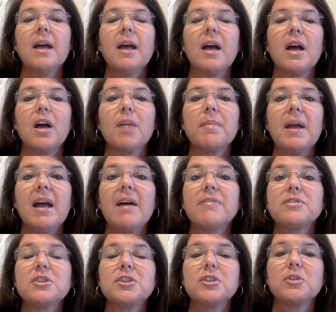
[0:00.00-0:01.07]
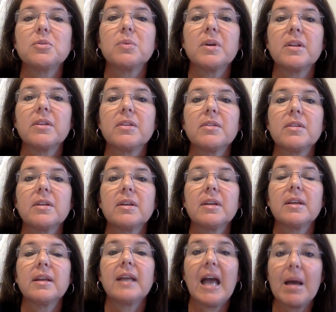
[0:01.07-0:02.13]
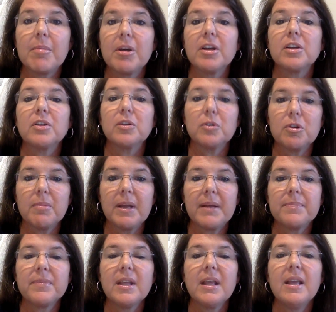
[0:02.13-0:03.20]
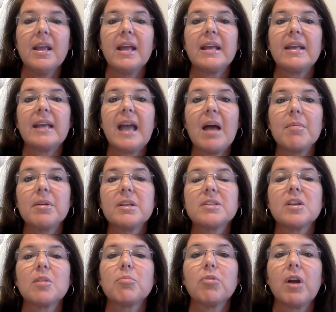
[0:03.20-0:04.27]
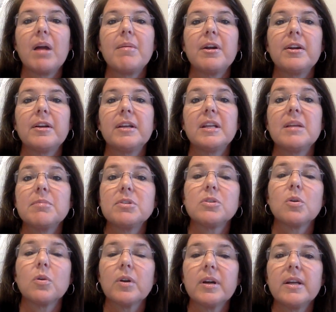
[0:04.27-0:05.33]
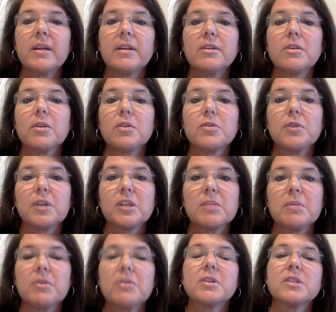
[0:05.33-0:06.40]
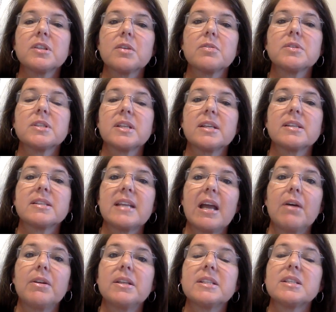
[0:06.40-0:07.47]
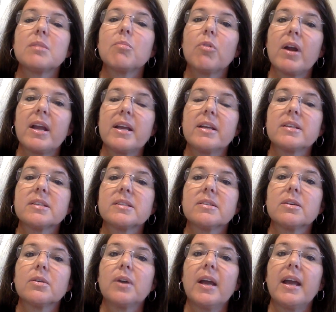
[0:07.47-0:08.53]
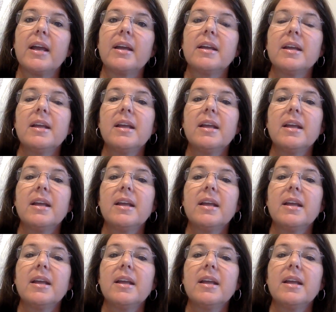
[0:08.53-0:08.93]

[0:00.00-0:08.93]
have to do with GABA and glutamate. And GABA is our primary inhibitory neurotransmitter. It slows things down. It's the brakes, okay?